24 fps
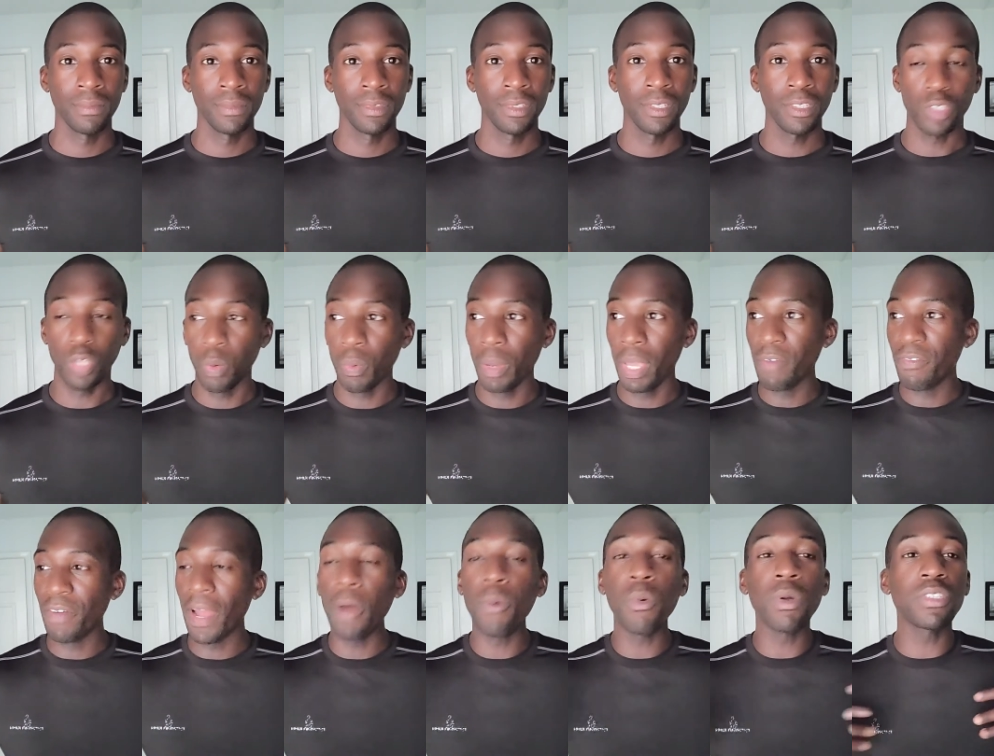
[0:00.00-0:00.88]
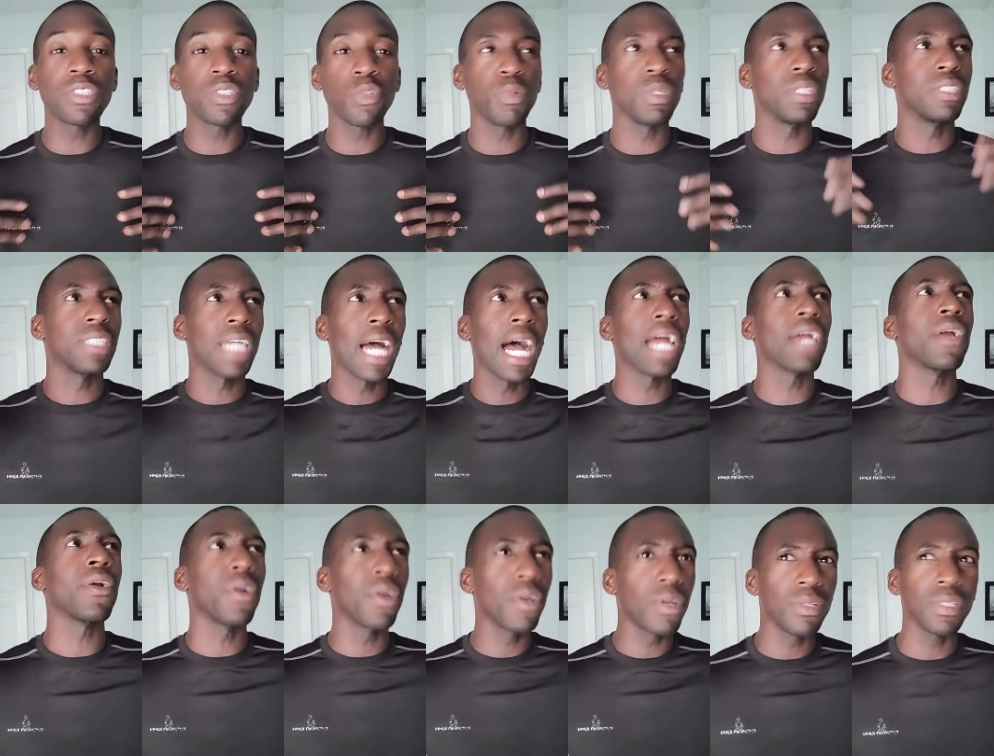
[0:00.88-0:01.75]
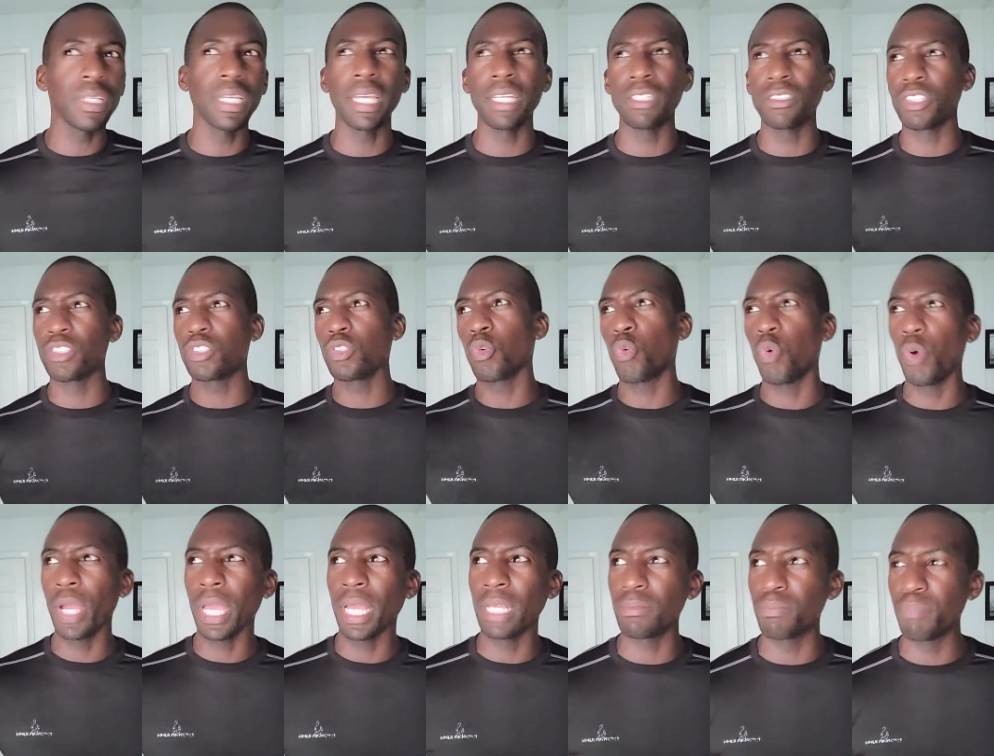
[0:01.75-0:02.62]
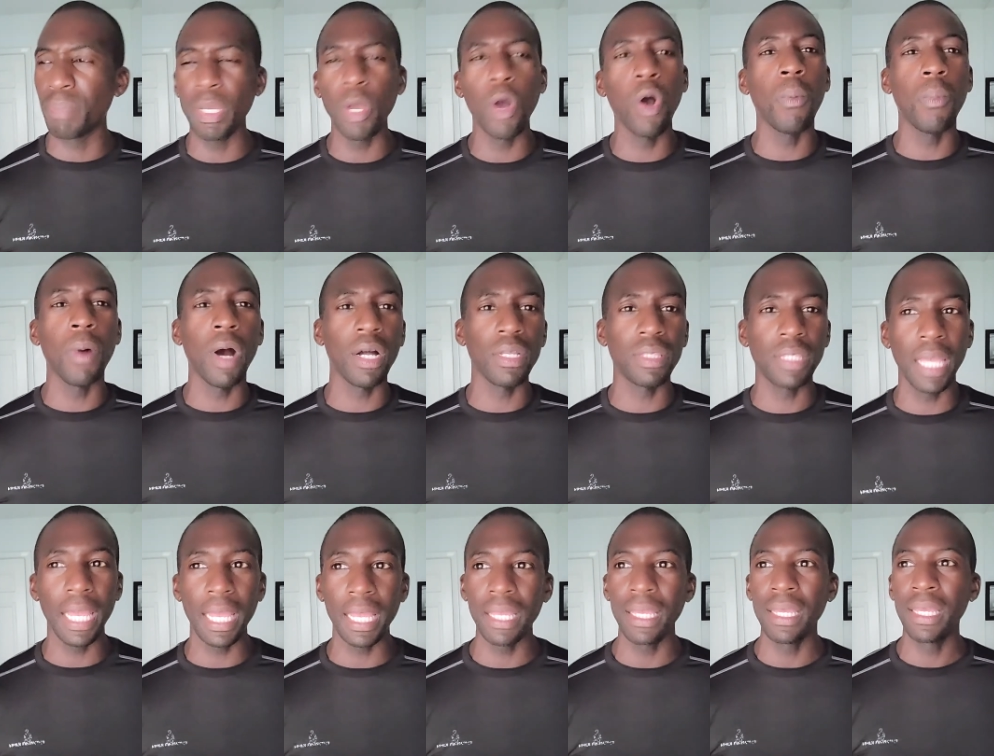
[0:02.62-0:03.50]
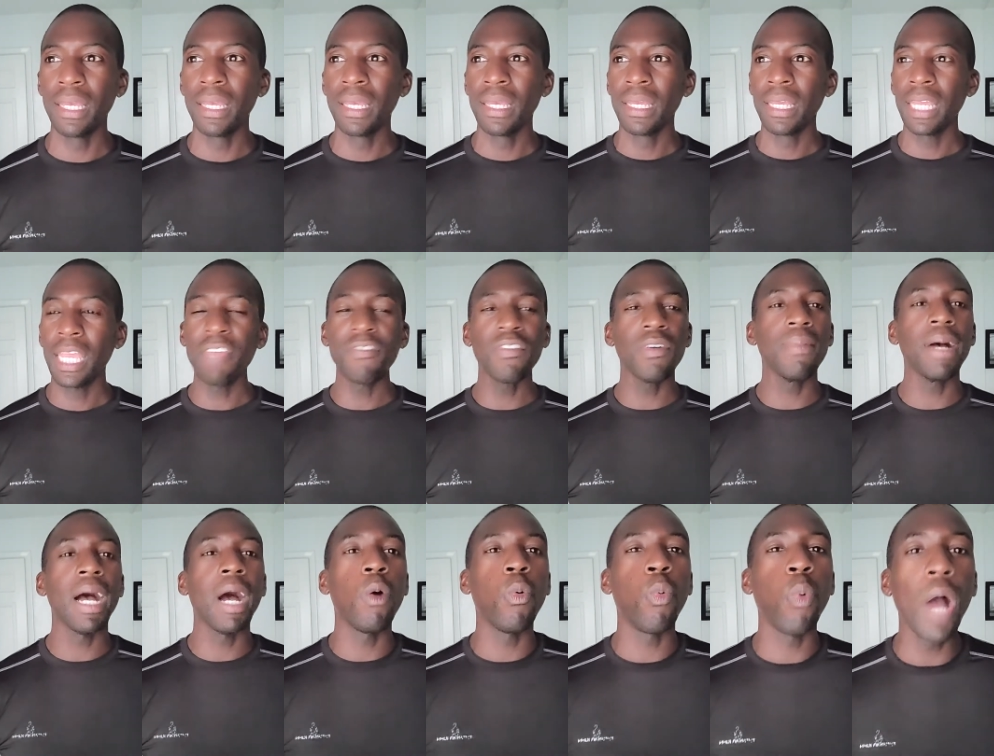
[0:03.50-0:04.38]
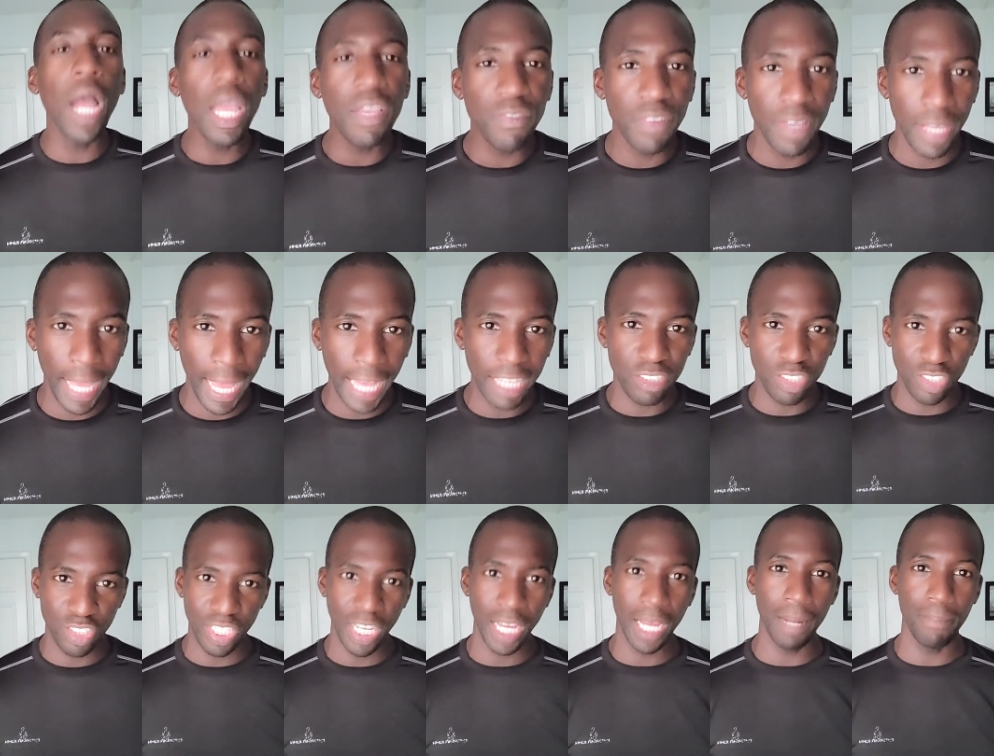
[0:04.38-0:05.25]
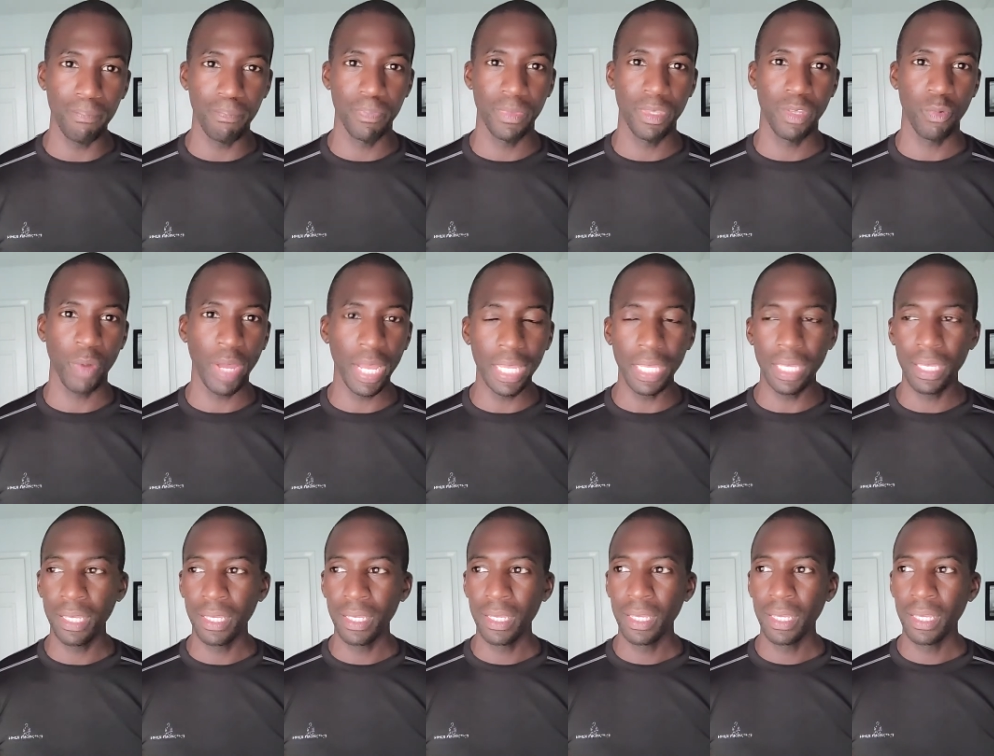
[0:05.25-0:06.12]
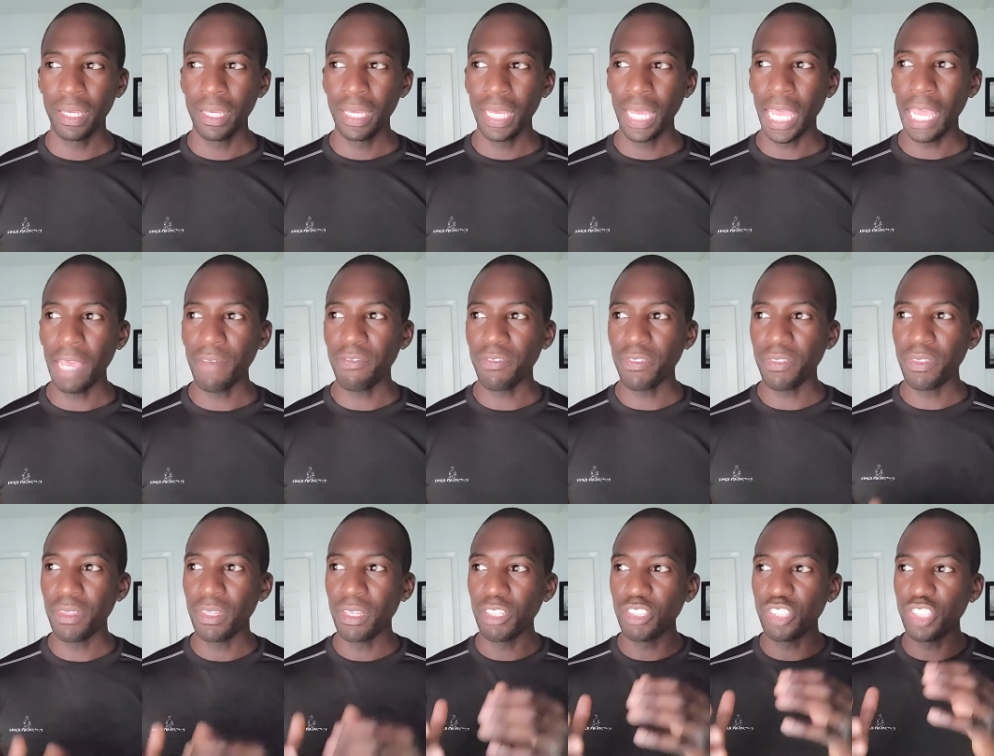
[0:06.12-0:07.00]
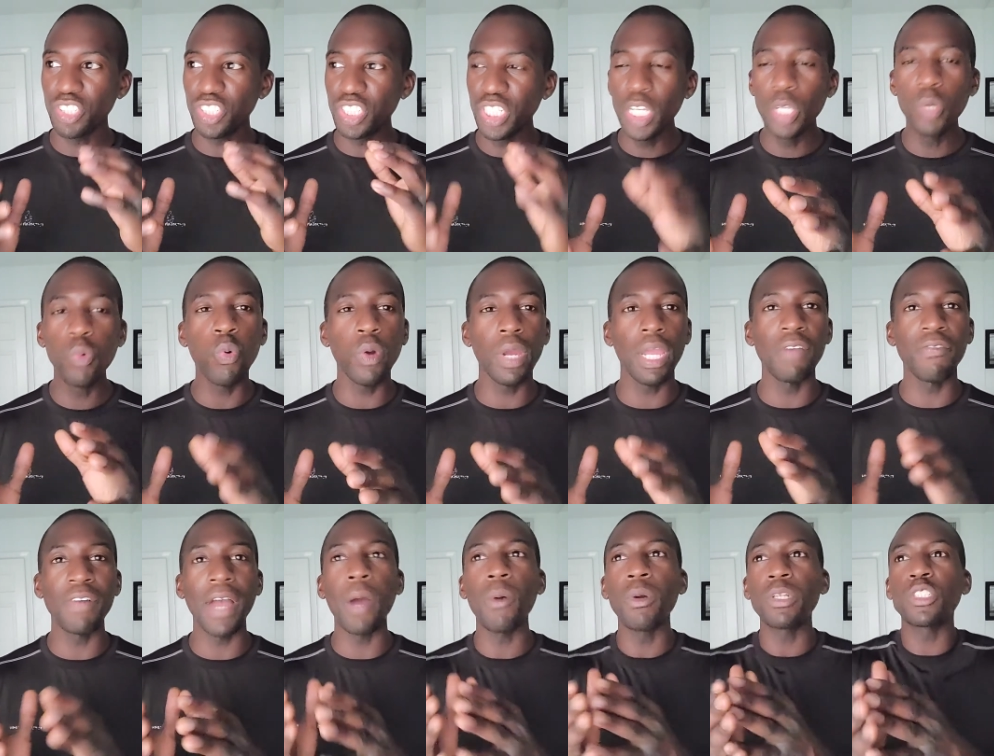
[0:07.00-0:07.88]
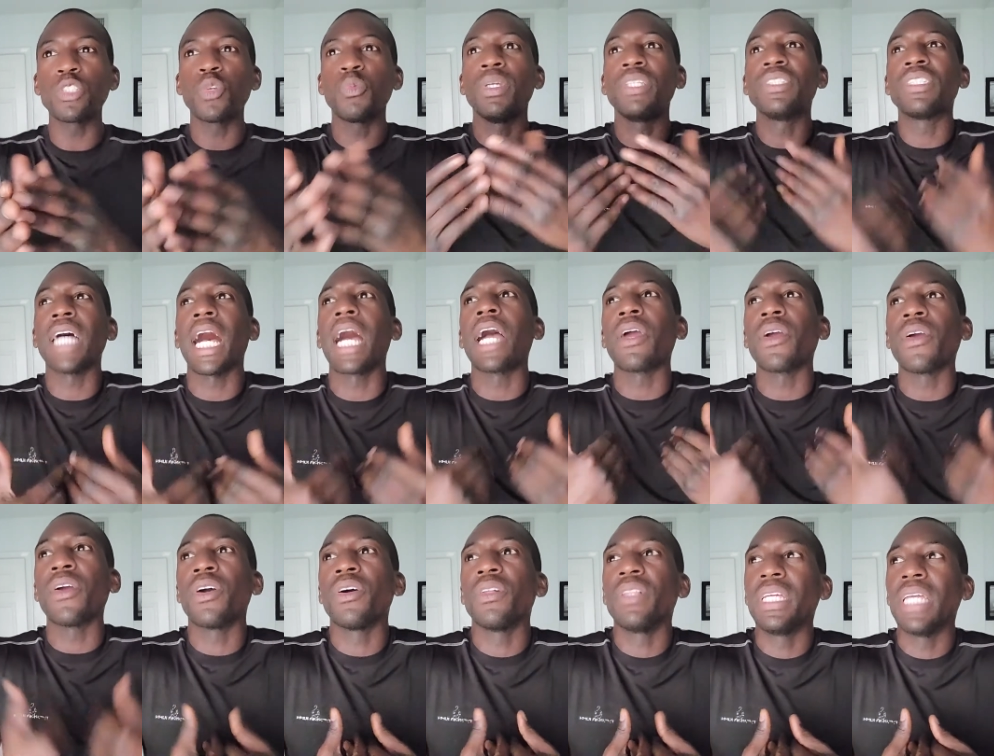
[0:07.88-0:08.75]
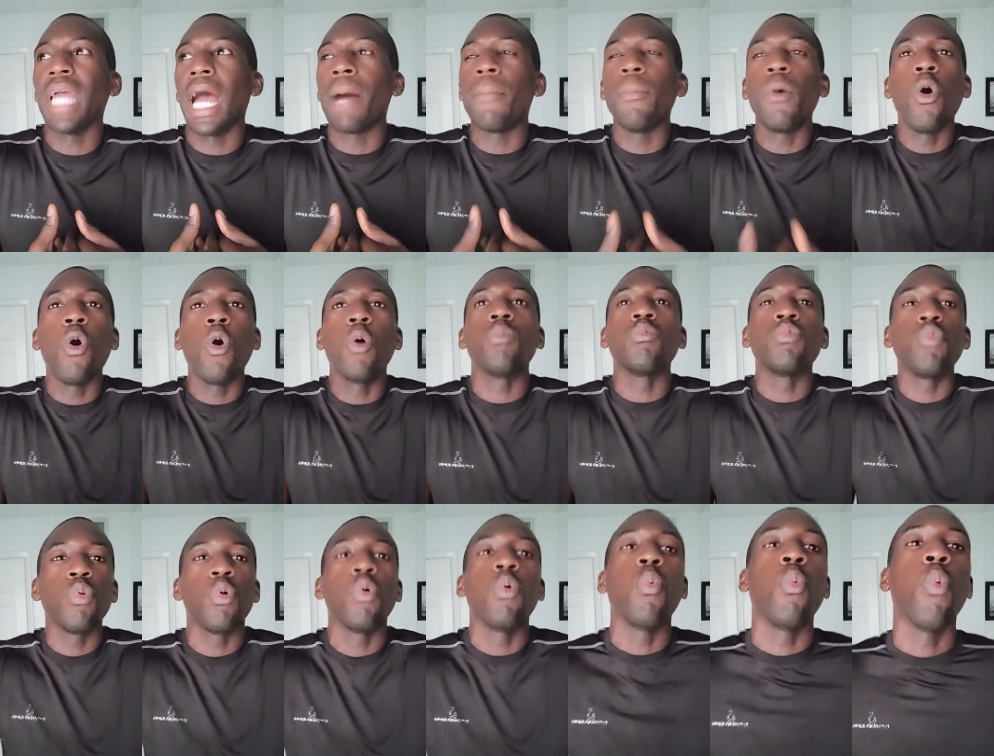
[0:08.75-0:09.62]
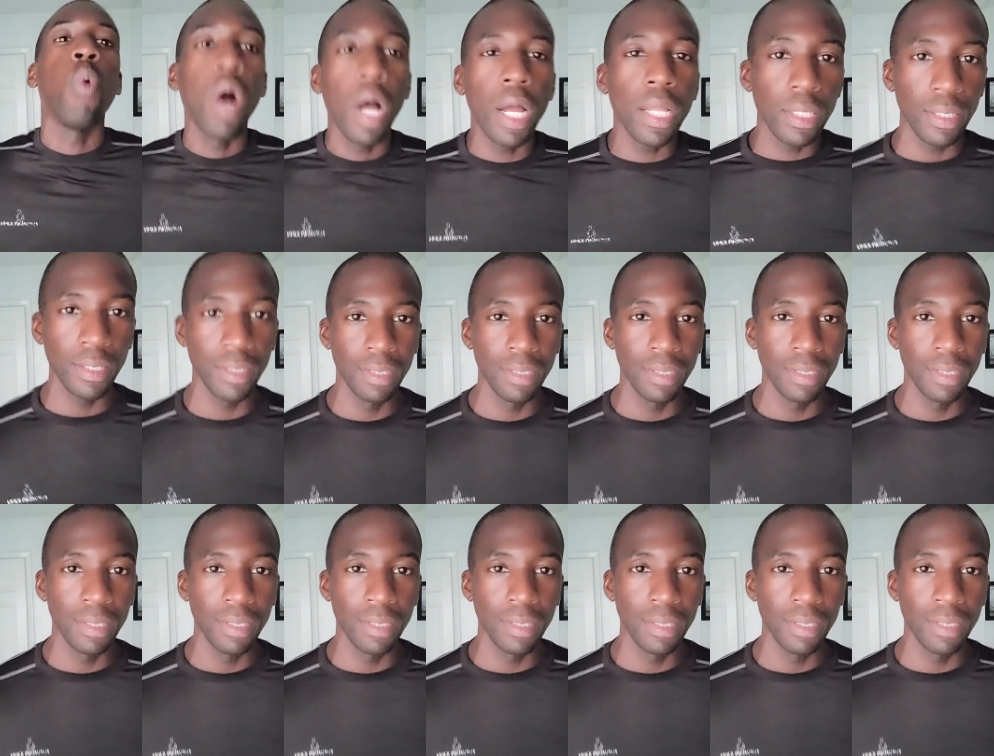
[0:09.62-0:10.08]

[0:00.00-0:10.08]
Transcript: So if I were to retire early and just quit and be home all day, even my wife has a job, right? If she were, if I were to retire early, I'm home doing what?